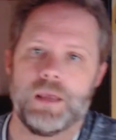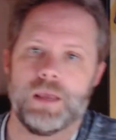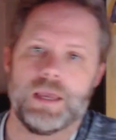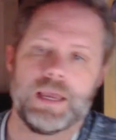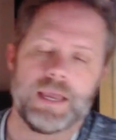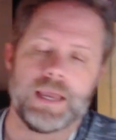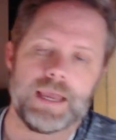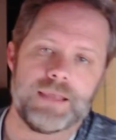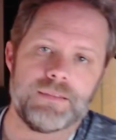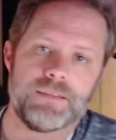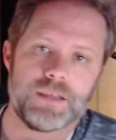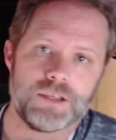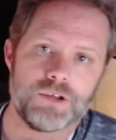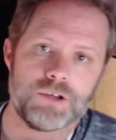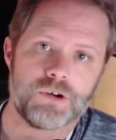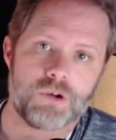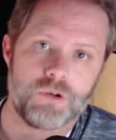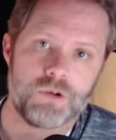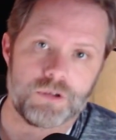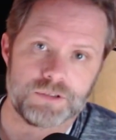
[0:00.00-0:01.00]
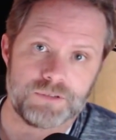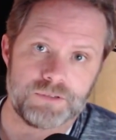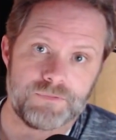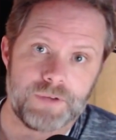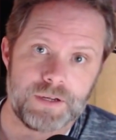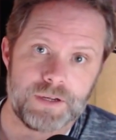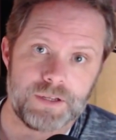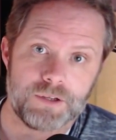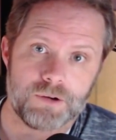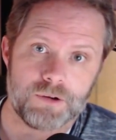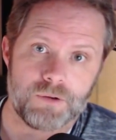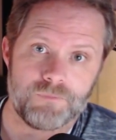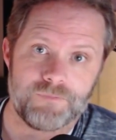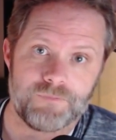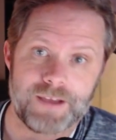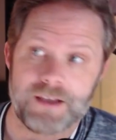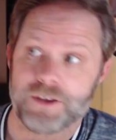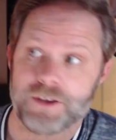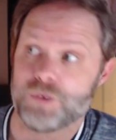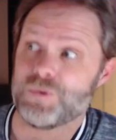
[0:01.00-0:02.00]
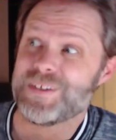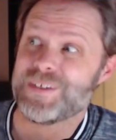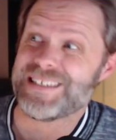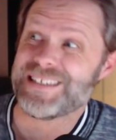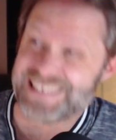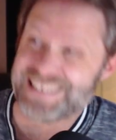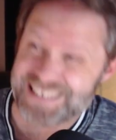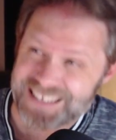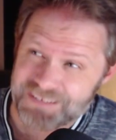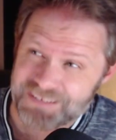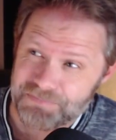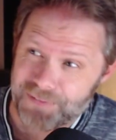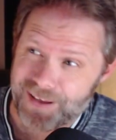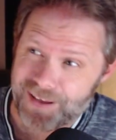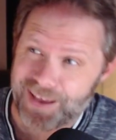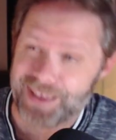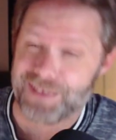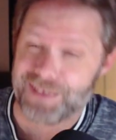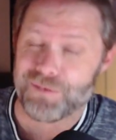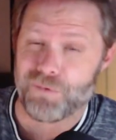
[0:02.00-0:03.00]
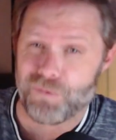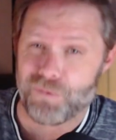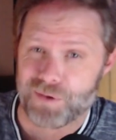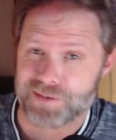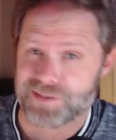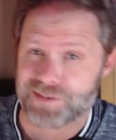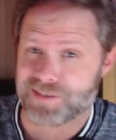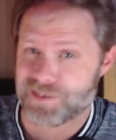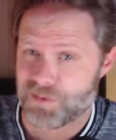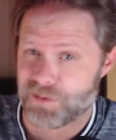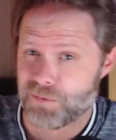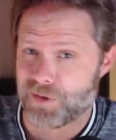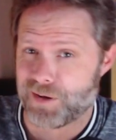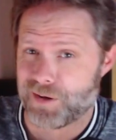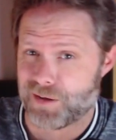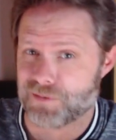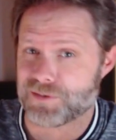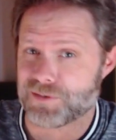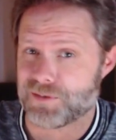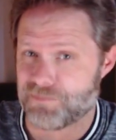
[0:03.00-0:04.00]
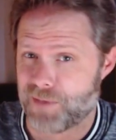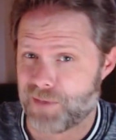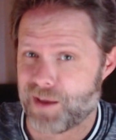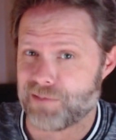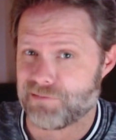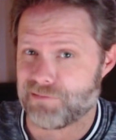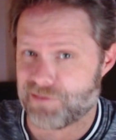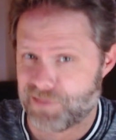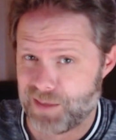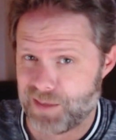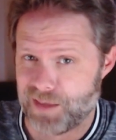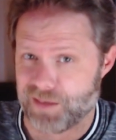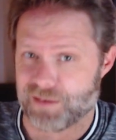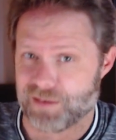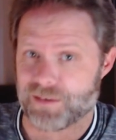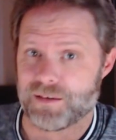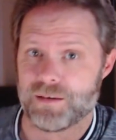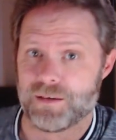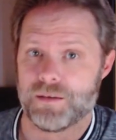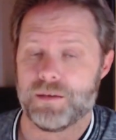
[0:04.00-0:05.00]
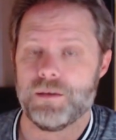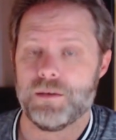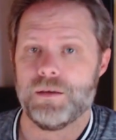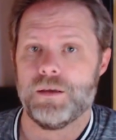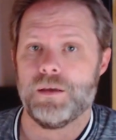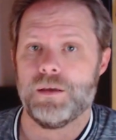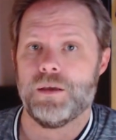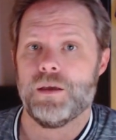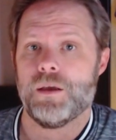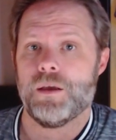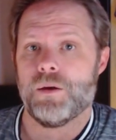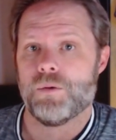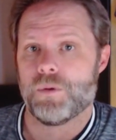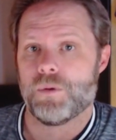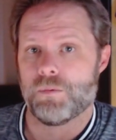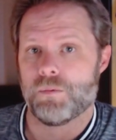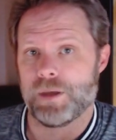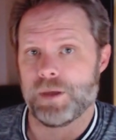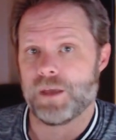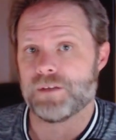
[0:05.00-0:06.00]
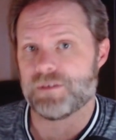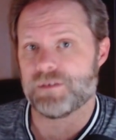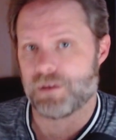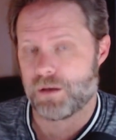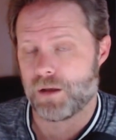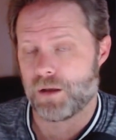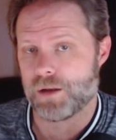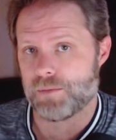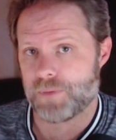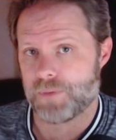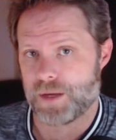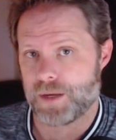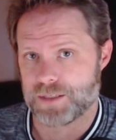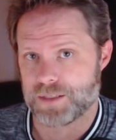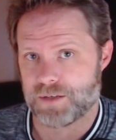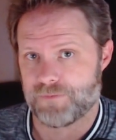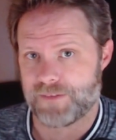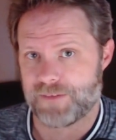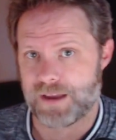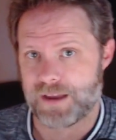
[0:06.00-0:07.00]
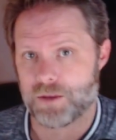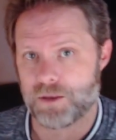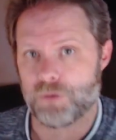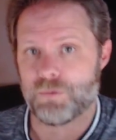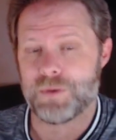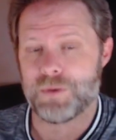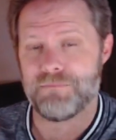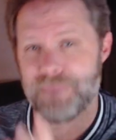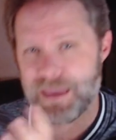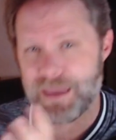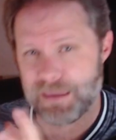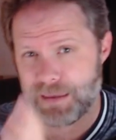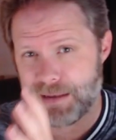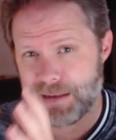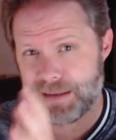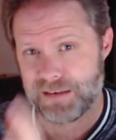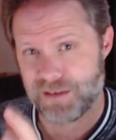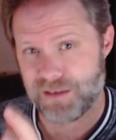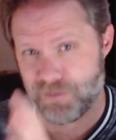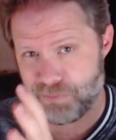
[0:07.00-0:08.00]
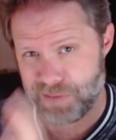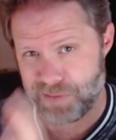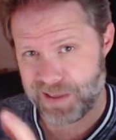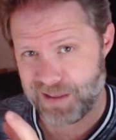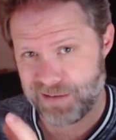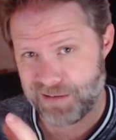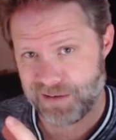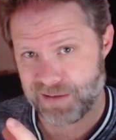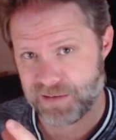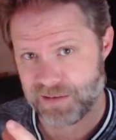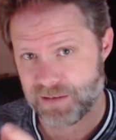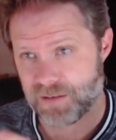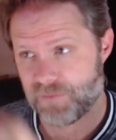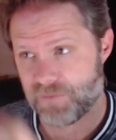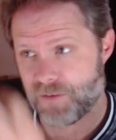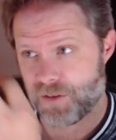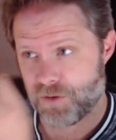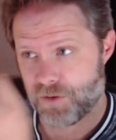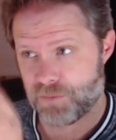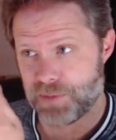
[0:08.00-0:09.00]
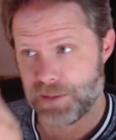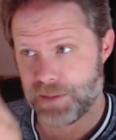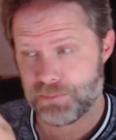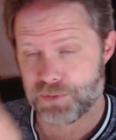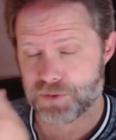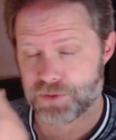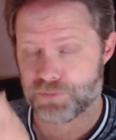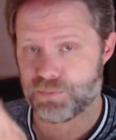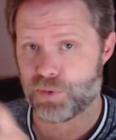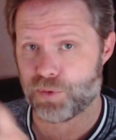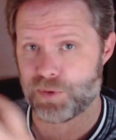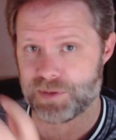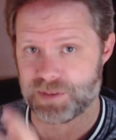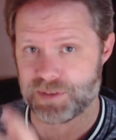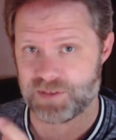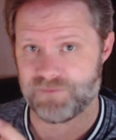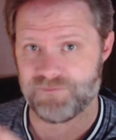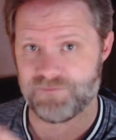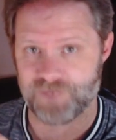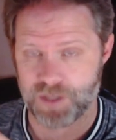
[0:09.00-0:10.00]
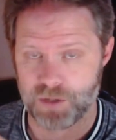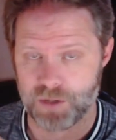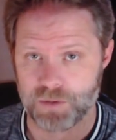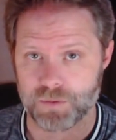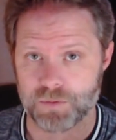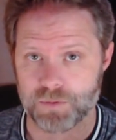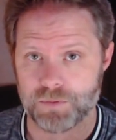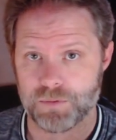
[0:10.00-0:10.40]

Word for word: and that you're cultivating your own value despite what someone else might think. When we autonomize our value, we make it independent of other people's points of view.